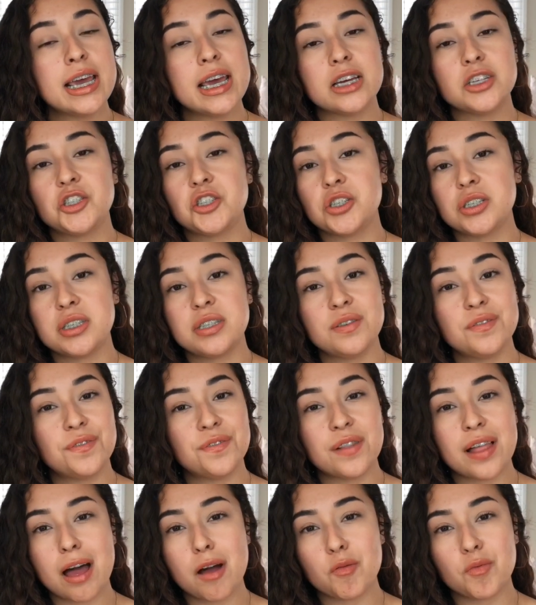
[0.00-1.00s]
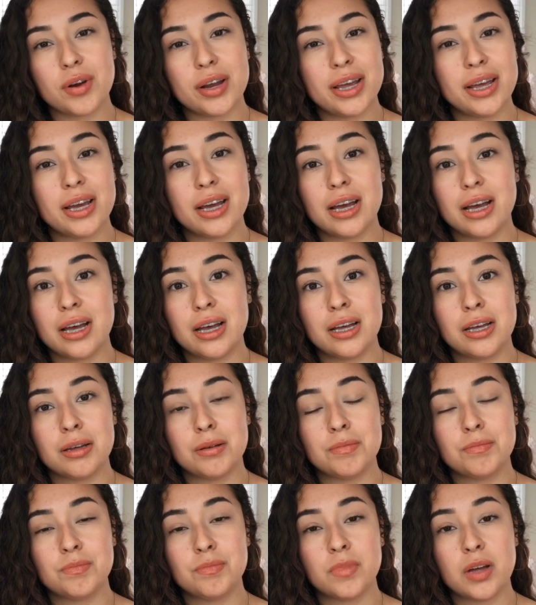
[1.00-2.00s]
It's just a flat rate
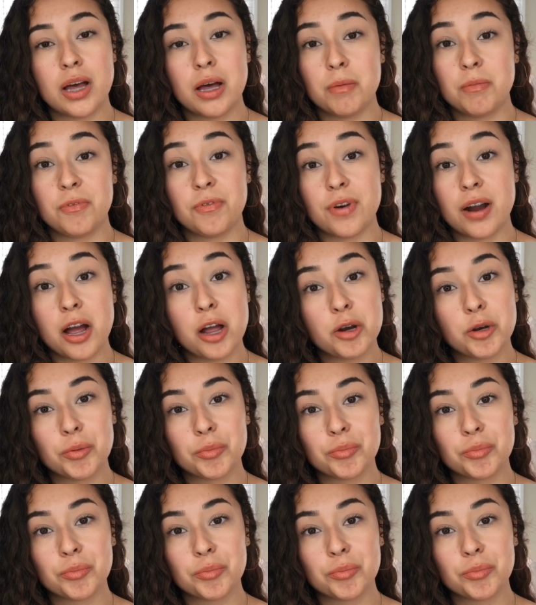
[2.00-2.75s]
upfront.